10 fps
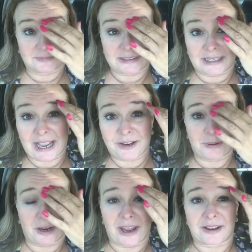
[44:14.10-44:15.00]
I had to
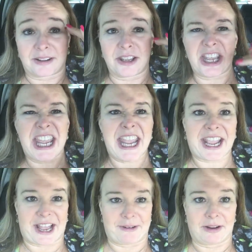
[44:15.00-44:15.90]
put a lot of
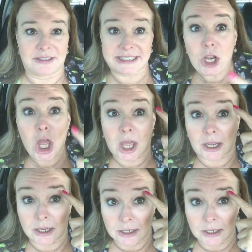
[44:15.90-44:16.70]
ick on. See, look.